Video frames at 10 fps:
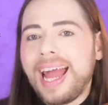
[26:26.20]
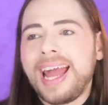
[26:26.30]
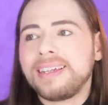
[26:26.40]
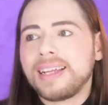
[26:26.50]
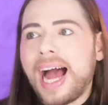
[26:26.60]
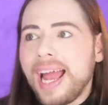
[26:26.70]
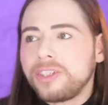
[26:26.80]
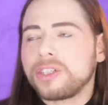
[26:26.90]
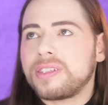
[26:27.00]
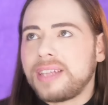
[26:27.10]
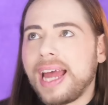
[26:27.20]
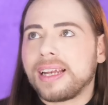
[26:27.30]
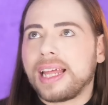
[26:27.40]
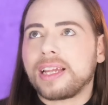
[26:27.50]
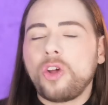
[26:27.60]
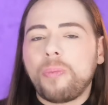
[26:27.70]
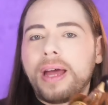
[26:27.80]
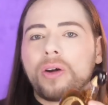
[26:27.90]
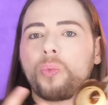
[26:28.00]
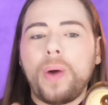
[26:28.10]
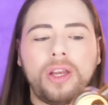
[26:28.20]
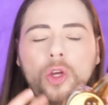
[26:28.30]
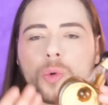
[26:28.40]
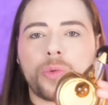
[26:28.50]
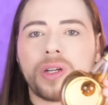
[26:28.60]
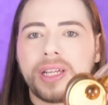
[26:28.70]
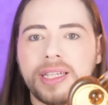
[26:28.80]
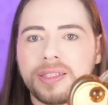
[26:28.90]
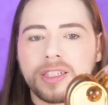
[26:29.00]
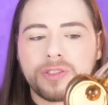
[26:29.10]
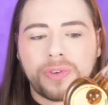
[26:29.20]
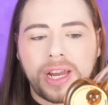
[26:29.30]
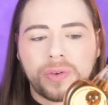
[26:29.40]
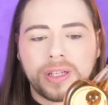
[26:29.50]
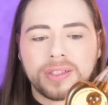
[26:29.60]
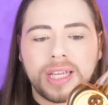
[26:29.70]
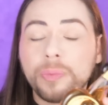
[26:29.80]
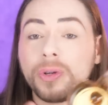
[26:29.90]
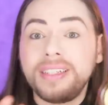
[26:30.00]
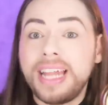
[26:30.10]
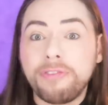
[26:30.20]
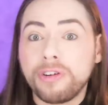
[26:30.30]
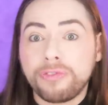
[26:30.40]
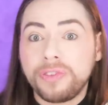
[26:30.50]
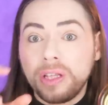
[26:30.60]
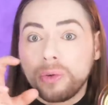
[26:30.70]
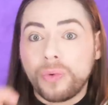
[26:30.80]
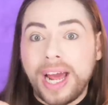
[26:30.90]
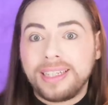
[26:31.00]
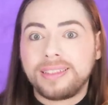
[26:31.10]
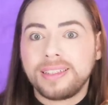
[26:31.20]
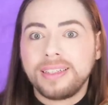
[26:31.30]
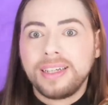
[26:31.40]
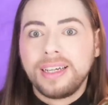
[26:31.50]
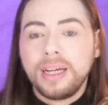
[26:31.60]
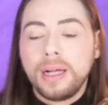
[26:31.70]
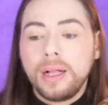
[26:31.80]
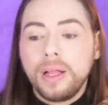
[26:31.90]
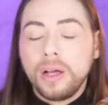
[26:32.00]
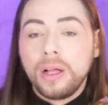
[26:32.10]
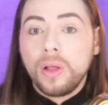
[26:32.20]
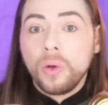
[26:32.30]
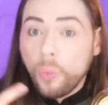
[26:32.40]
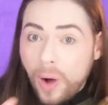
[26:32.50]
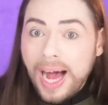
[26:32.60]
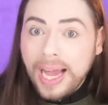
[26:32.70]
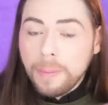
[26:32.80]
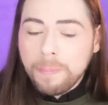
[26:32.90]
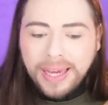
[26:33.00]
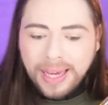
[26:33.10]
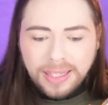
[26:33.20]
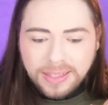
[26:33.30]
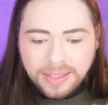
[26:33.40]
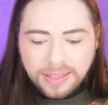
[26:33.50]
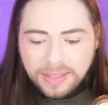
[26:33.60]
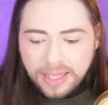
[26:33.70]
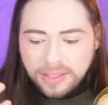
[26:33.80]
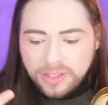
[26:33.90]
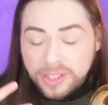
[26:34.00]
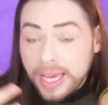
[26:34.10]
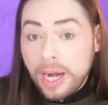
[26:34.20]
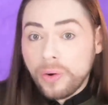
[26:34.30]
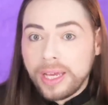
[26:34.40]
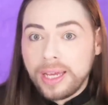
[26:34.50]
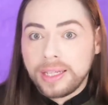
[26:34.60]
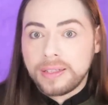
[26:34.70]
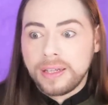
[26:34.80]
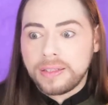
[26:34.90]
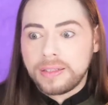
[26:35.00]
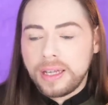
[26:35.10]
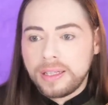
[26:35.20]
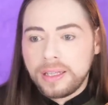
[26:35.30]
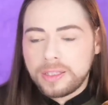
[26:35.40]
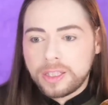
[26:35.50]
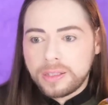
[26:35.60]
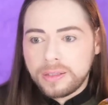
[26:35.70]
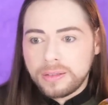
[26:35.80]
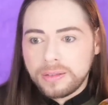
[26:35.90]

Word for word: And I understand, like, no matter when you would release this fragrance, it would never feel right. Why? Because it's it's scary. It it, it it's